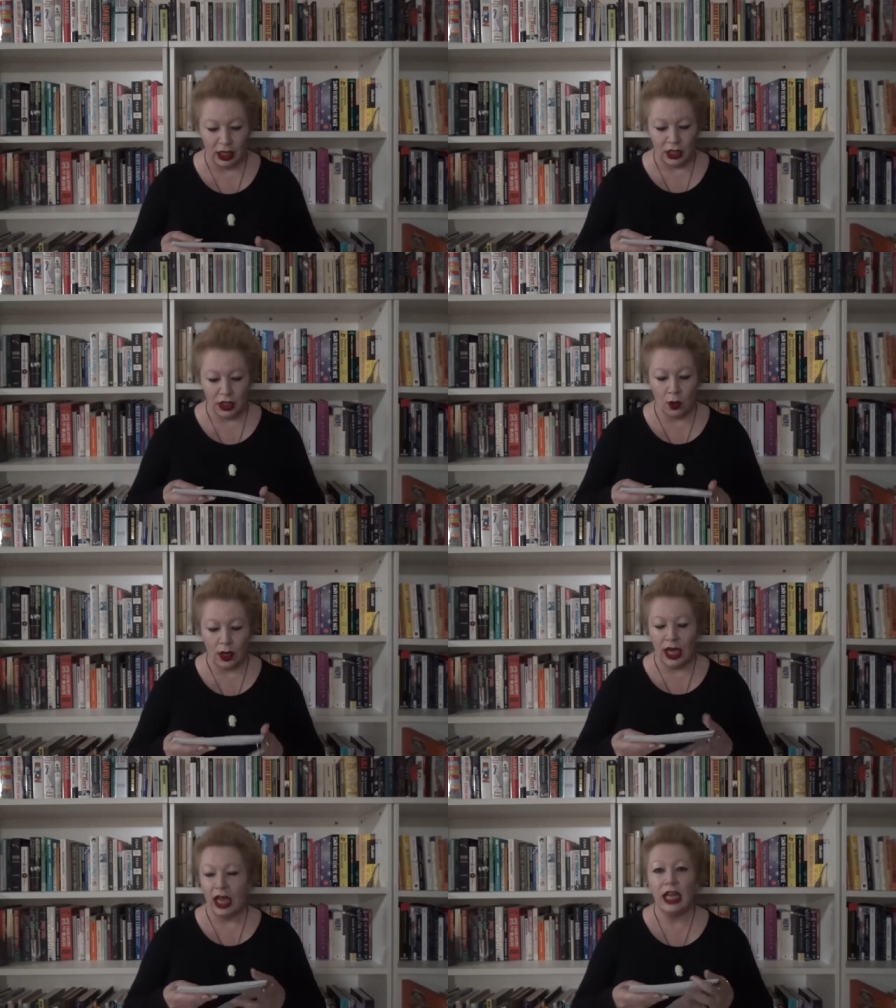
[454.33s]
So
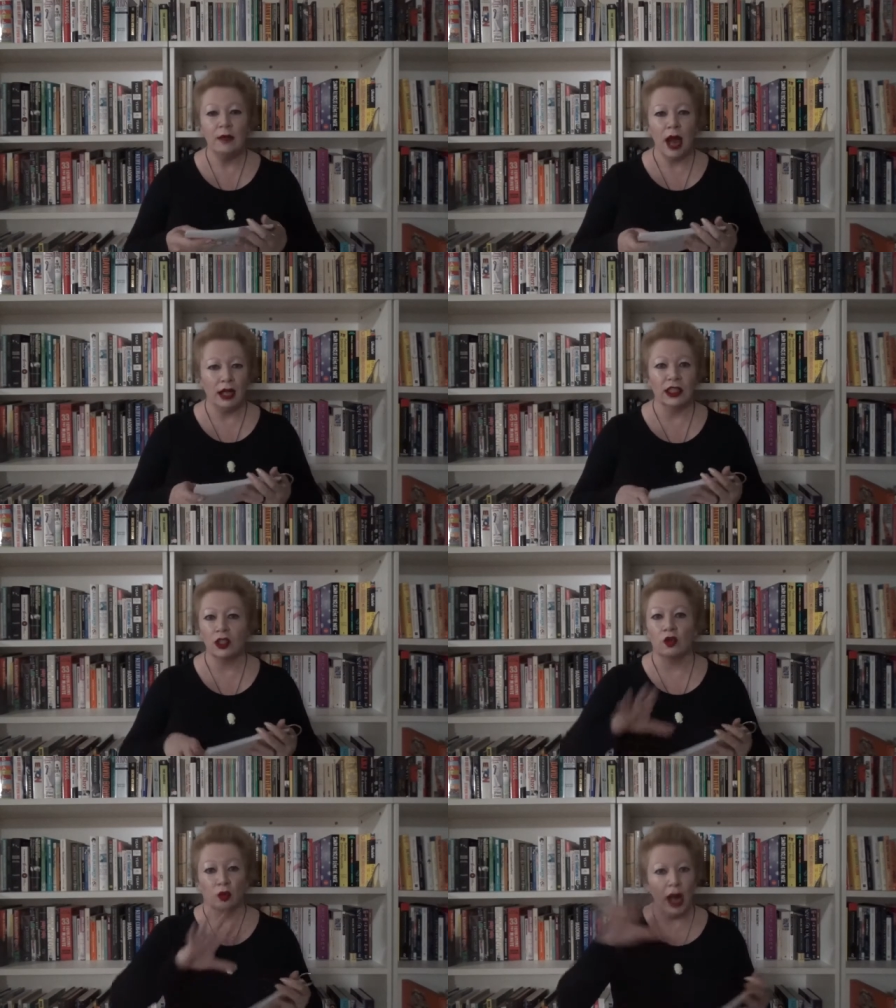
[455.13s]
email is
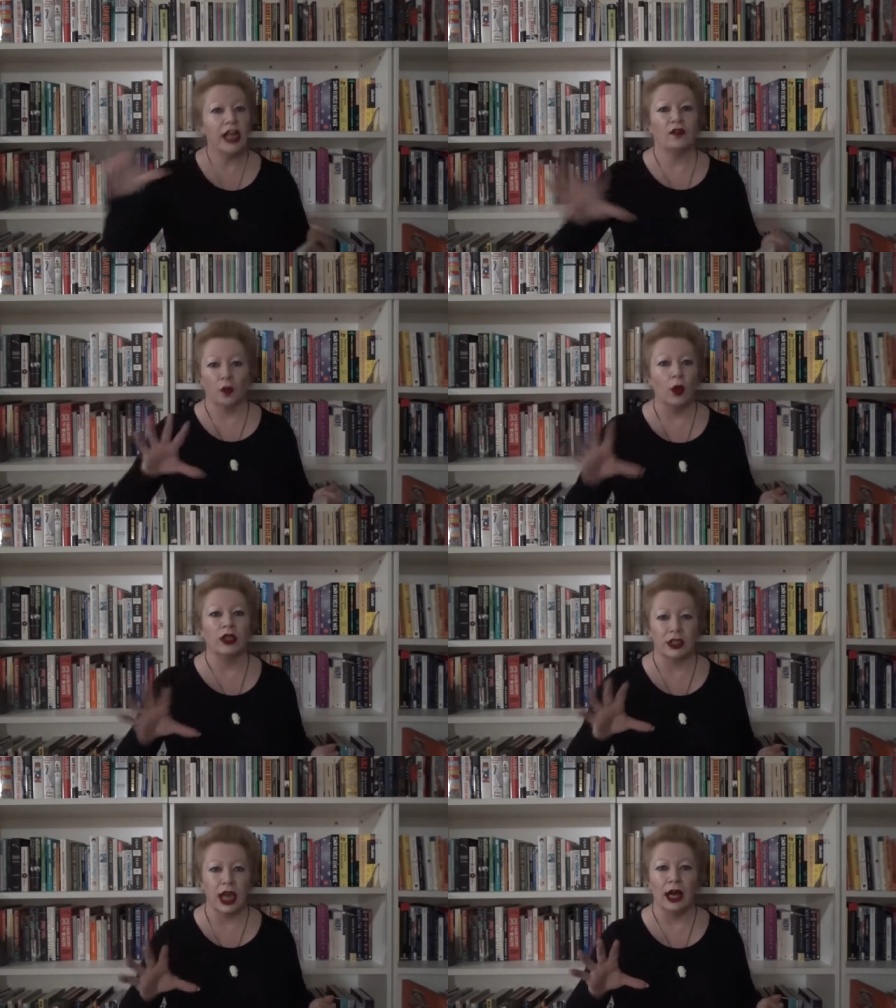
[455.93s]
great for what
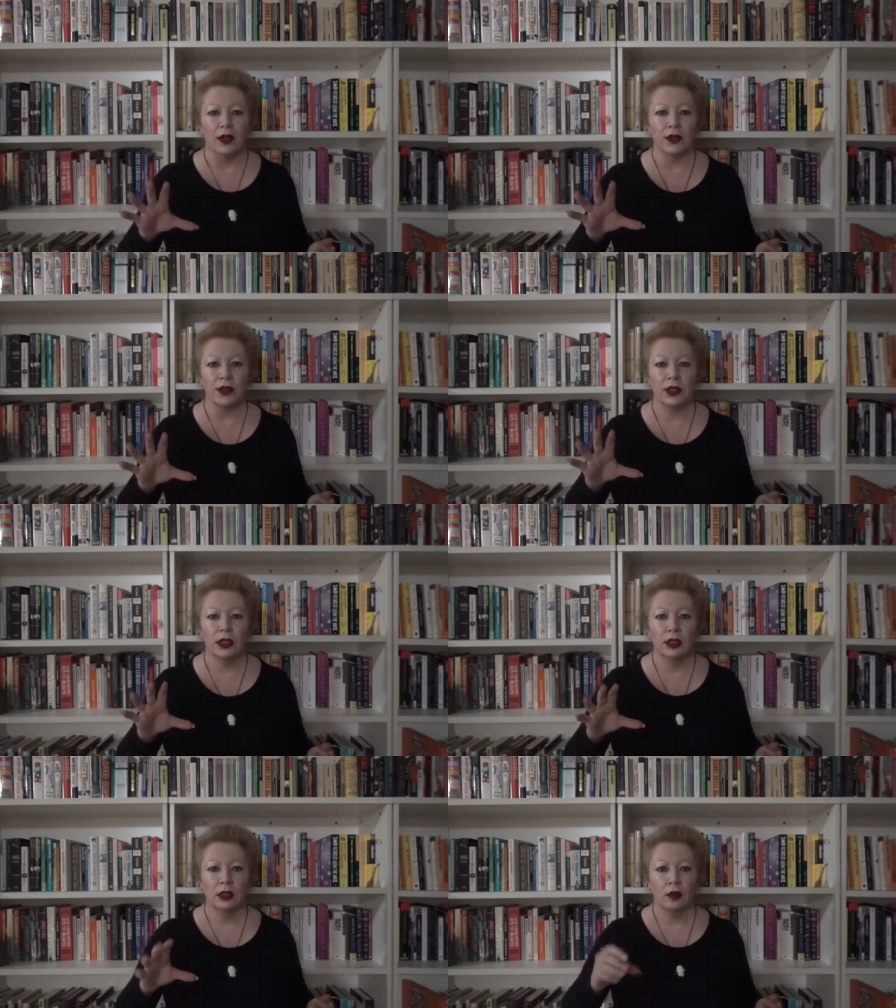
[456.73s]
it does
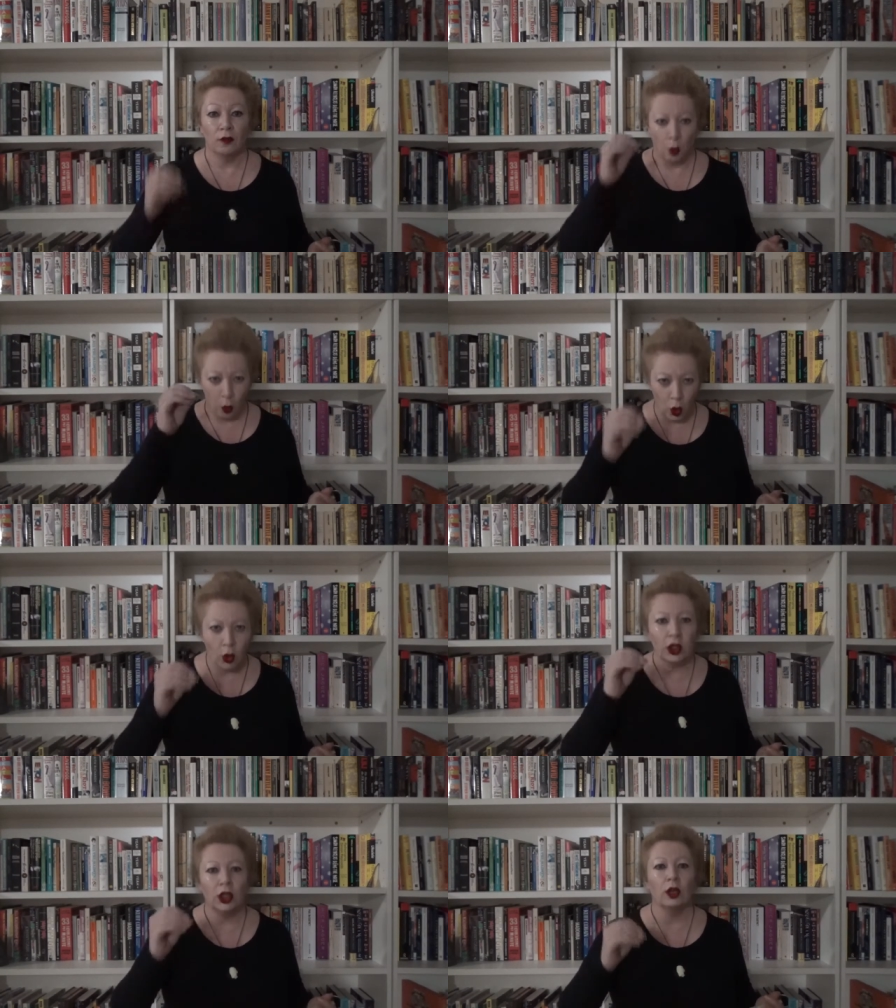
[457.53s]
for
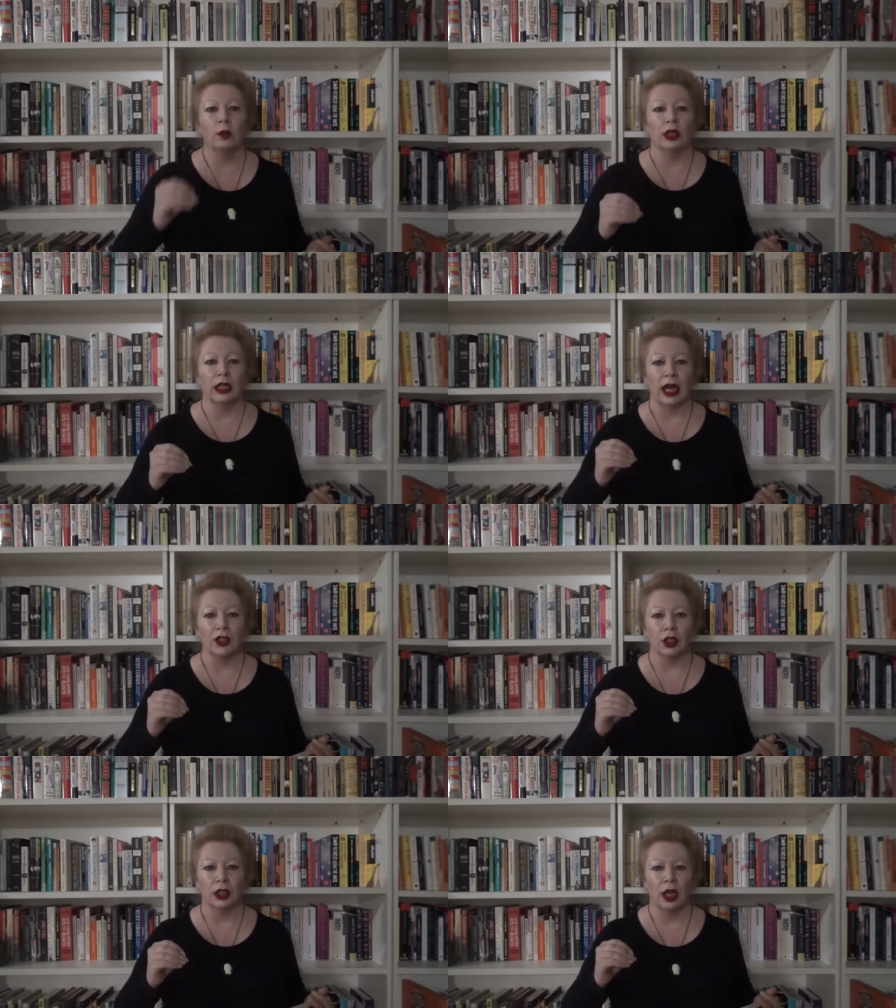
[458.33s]
work
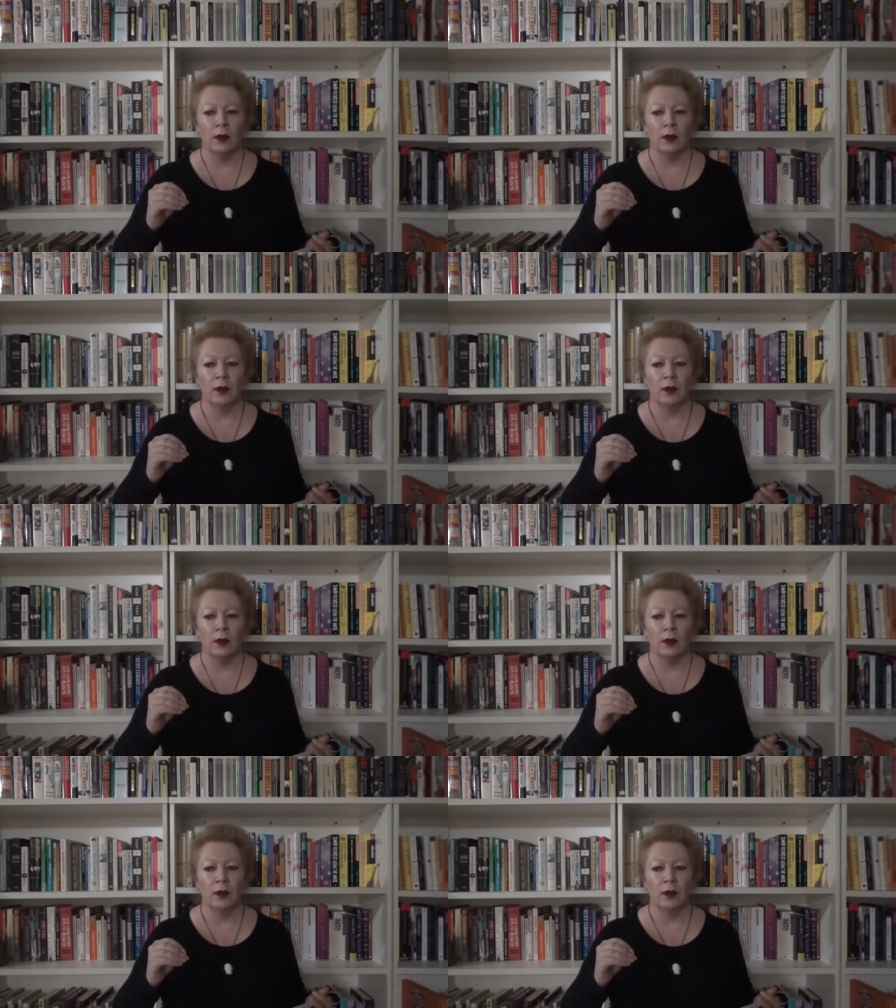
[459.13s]
communication,